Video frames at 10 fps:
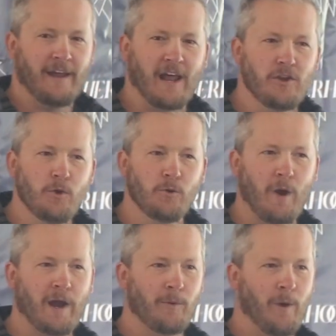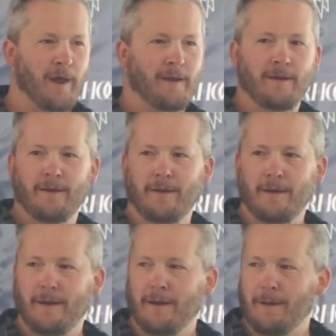And I knew right away
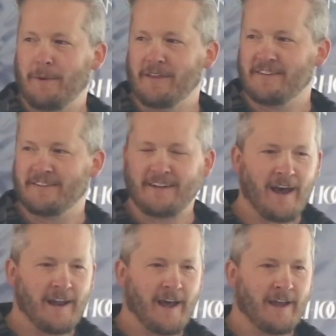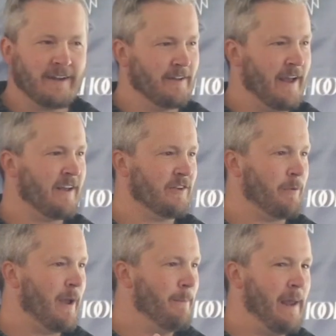by the side-eye glance
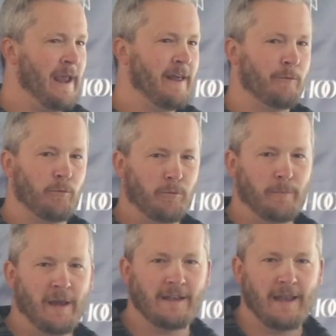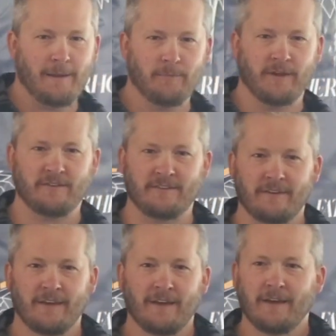by a man that will remain
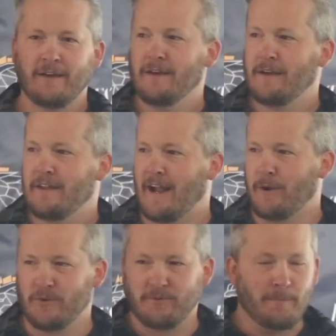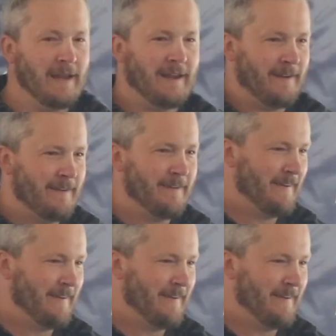nameless that it was me.